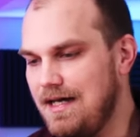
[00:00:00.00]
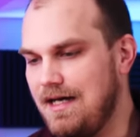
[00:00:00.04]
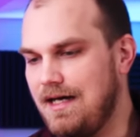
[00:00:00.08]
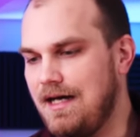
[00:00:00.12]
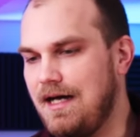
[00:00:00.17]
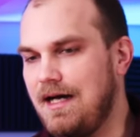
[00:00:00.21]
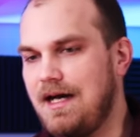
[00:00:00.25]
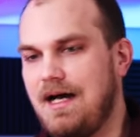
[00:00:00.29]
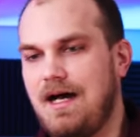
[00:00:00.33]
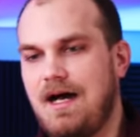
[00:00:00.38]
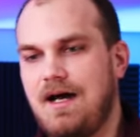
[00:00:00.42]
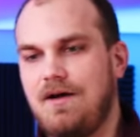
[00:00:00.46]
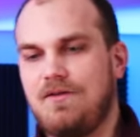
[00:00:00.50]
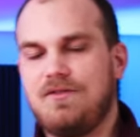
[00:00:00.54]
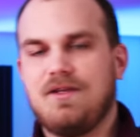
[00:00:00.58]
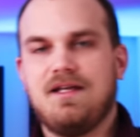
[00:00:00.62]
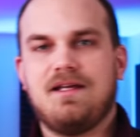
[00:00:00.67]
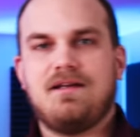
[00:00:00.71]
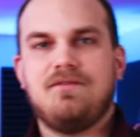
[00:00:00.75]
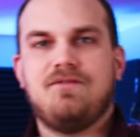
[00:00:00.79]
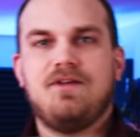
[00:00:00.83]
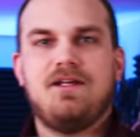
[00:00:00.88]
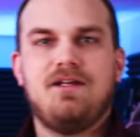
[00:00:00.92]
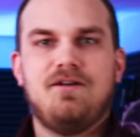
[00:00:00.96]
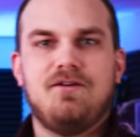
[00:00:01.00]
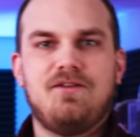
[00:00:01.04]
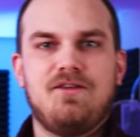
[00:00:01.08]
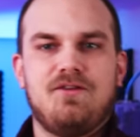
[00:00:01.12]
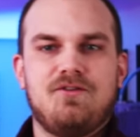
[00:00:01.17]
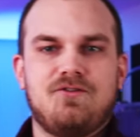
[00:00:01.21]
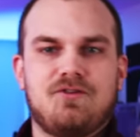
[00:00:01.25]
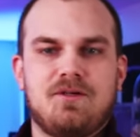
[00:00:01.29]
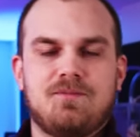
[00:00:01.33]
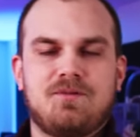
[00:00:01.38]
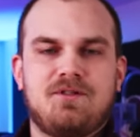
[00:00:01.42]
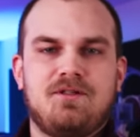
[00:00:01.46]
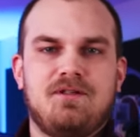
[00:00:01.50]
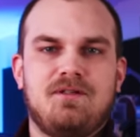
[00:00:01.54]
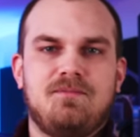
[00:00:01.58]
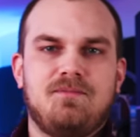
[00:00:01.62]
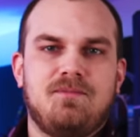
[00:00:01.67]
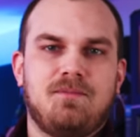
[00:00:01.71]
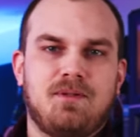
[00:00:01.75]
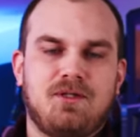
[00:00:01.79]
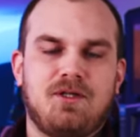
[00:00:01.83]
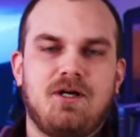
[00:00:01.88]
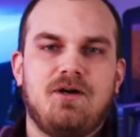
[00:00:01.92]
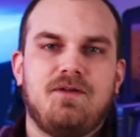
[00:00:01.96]
uh, I'll link a video in the
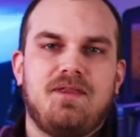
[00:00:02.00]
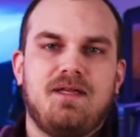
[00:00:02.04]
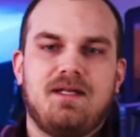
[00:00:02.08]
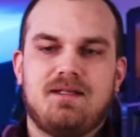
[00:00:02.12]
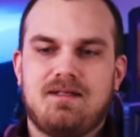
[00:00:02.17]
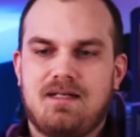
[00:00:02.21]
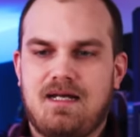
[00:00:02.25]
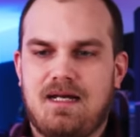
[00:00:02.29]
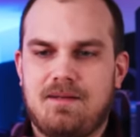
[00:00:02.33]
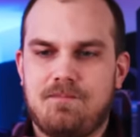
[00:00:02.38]
description below that